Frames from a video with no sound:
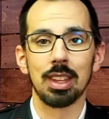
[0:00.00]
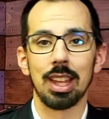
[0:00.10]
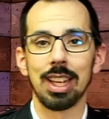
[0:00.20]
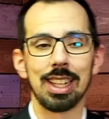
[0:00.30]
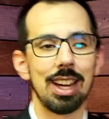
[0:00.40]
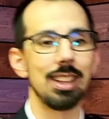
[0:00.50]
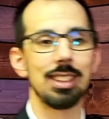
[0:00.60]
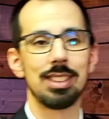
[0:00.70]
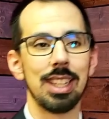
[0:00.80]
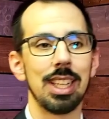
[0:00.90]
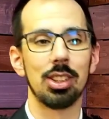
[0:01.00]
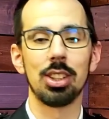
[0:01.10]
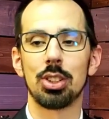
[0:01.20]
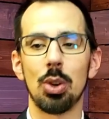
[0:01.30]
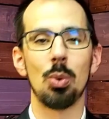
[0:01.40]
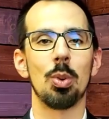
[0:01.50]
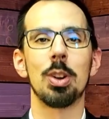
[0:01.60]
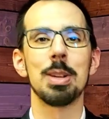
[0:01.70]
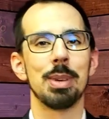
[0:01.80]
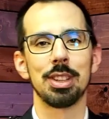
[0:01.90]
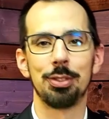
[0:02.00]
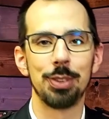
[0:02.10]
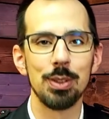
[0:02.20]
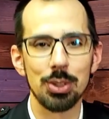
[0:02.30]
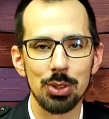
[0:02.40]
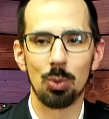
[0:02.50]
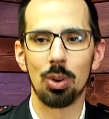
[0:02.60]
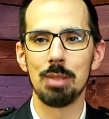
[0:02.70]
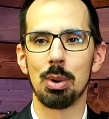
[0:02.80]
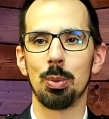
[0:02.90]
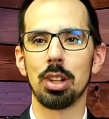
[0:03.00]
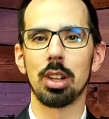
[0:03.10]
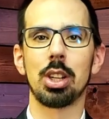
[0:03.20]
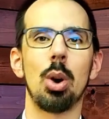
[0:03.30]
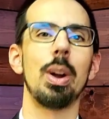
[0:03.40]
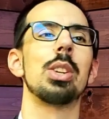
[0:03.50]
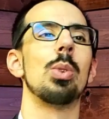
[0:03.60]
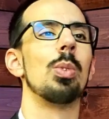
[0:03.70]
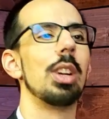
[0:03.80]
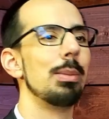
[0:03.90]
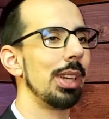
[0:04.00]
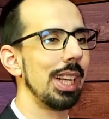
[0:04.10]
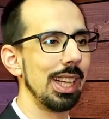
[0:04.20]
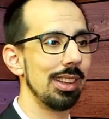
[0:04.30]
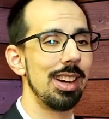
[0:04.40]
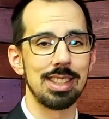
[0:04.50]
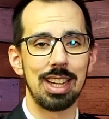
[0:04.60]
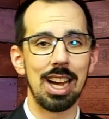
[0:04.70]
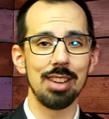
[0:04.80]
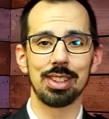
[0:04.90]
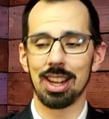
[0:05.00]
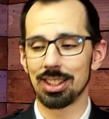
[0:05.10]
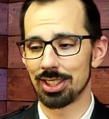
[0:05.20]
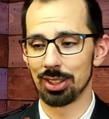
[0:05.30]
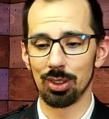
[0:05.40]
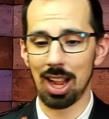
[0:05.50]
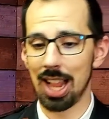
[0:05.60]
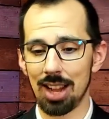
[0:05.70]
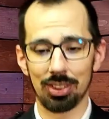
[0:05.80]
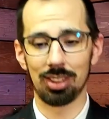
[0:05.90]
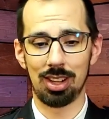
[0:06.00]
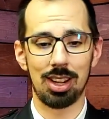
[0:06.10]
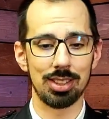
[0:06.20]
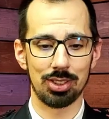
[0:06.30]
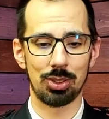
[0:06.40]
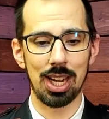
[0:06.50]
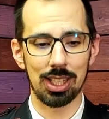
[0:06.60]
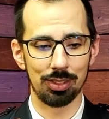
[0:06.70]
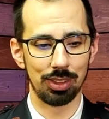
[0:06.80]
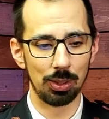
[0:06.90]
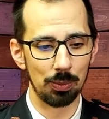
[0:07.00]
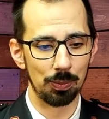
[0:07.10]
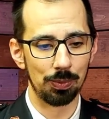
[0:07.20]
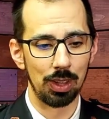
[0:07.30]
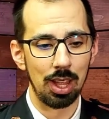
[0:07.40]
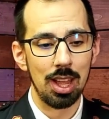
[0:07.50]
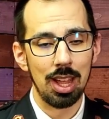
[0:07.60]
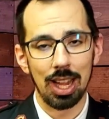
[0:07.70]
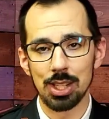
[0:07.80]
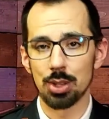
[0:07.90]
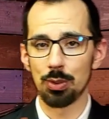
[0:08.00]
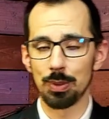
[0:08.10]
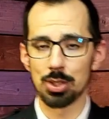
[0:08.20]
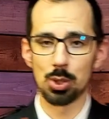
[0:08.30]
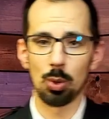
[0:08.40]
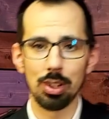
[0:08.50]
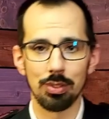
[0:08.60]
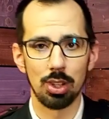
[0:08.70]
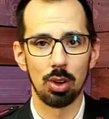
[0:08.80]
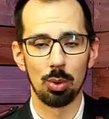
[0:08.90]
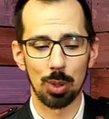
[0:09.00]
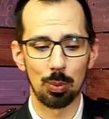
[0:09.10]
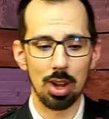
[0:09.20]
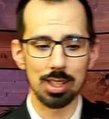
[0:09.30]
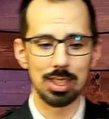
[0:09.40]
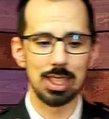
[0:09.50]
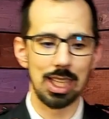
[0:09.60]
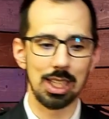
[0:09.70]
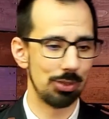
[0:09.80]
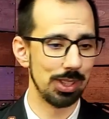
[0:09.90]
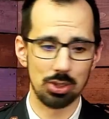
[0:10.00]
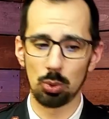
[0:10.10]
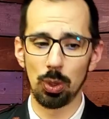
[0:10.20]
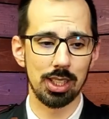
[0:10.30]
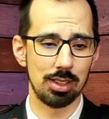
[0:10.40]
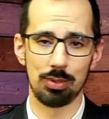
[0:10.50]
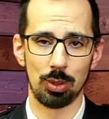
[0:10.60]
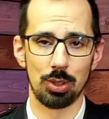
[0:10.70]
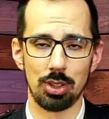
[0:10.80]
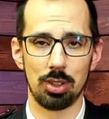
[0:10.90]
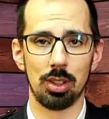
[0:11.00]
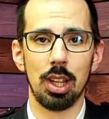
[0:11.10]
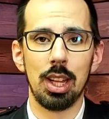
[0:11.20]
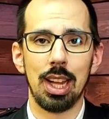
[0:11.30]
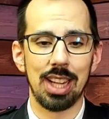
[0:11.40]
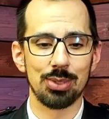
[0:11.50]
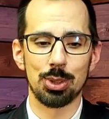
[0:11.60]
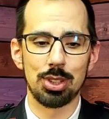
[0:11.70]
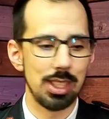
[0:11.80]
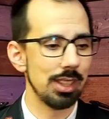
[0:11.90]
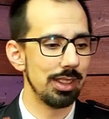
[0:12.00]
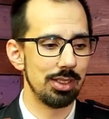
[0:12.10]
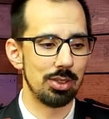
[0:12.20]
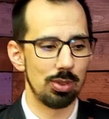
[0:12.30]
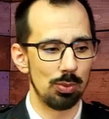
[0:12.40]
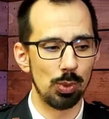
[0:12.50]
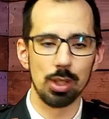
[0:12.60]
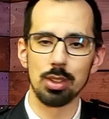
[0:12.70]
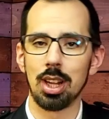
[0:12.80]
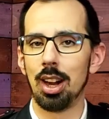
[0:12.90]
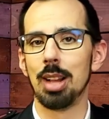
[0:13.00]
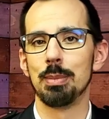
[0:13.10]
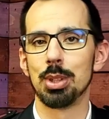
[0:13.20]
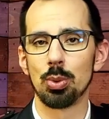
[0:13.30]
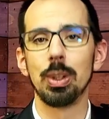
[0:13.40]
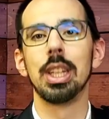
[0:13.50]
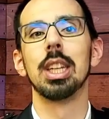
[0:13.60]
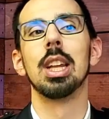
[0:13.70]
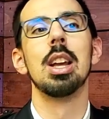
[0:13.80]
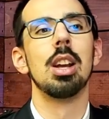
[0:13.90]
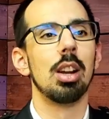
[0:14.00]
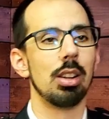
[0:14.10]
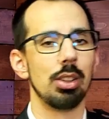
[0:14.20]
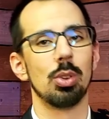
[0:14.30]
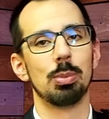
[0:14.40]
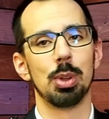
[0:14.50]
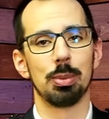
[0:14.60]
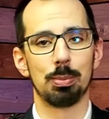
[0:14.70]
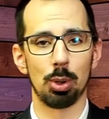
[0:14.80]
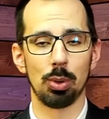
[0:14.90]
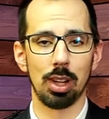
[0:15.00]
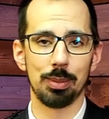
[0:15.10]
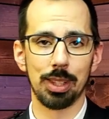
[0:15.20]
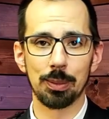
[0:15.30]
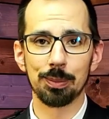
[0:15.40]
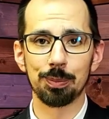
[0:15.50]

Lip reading: And God is saying, look, don't worry about the future. Don't worry about where you're going. Don't worry about getting lost. I've got you. I haven't lost track of you. And so from the story of Noah, what I want us to take from this quick devotional, as we're still in this sort of weird time between our normal programming,